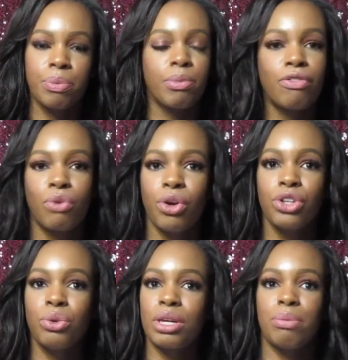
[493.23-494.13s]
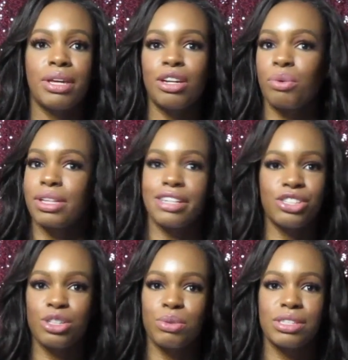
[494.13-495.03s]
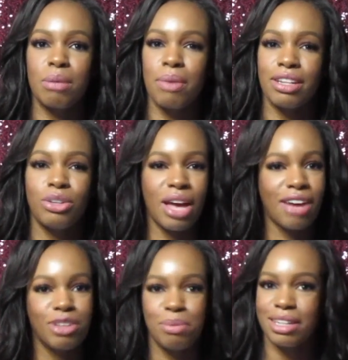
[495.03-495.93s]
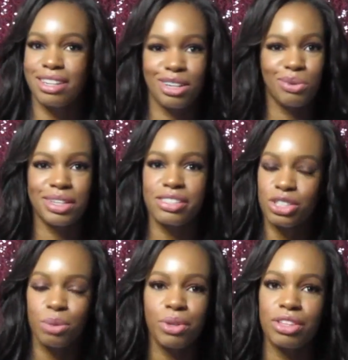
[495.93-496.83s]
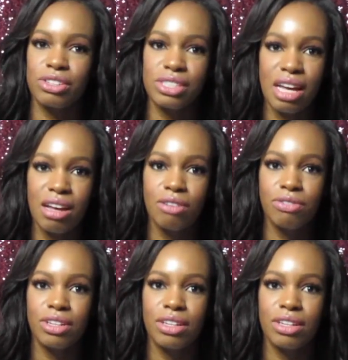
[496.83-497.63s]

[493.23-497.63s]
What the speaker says: Before you can be in a relationship with somebody, you have to be in a good relationship with yourself.